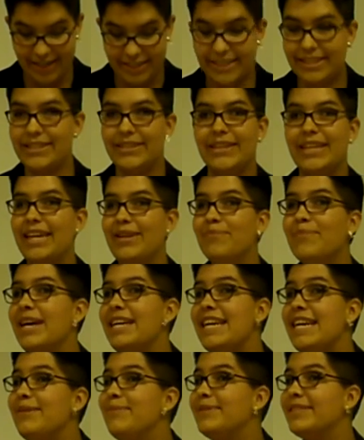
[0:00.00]
So again,
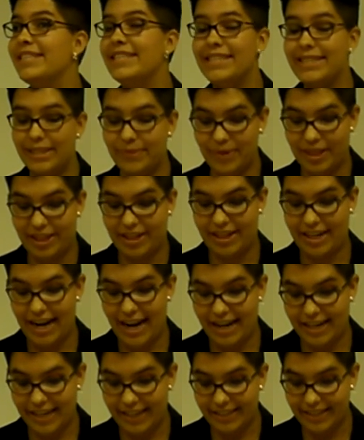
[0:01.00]
my name's Elizabeth
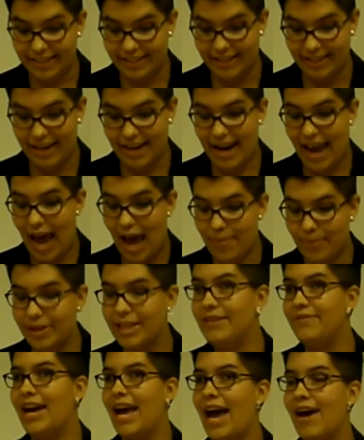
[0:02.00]
Hernandez, and I
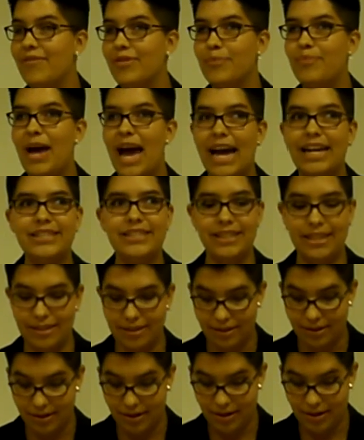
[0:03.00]
believe I have the
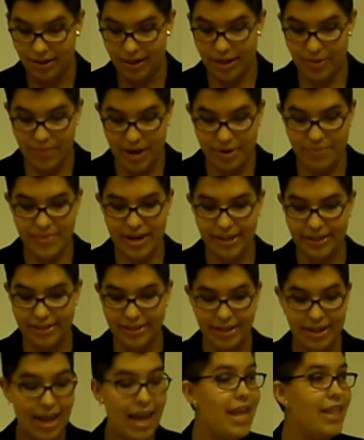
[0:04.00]
passion,
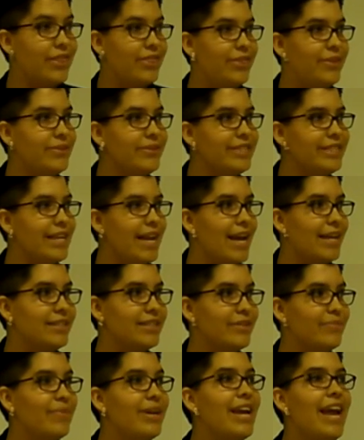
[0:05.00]
commitment,
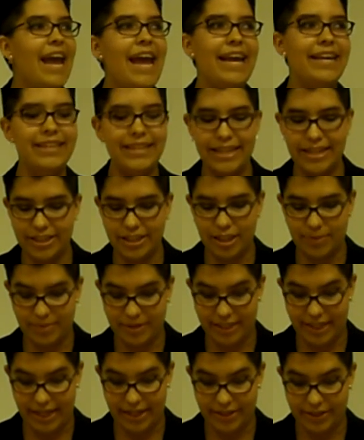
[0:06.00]
enthusiasm, and leadership
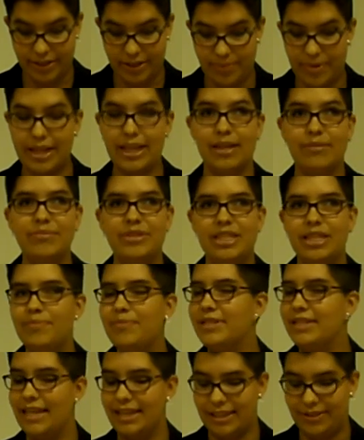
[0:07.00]
skills to become
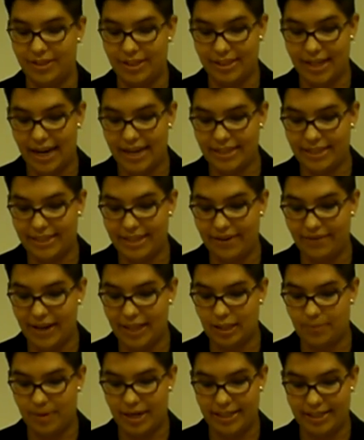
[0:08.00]
SHIP's next Science Day
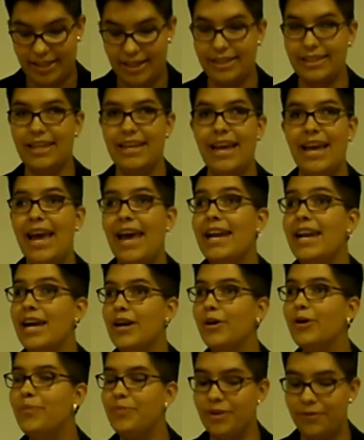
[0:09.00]
Vice President, and I
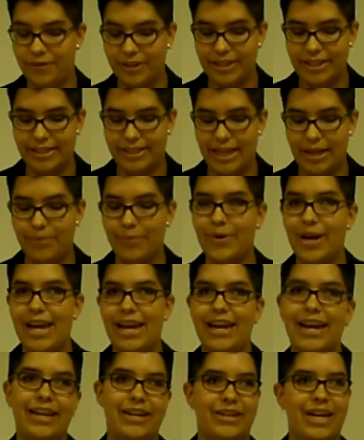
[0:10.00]
hope you feel the same
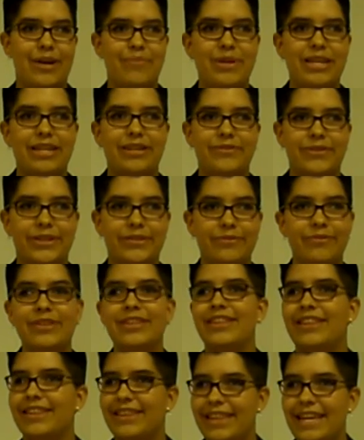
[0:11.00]
way and grab me your vote.
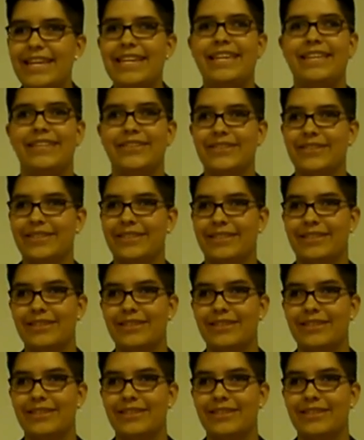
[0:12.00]
Thank you.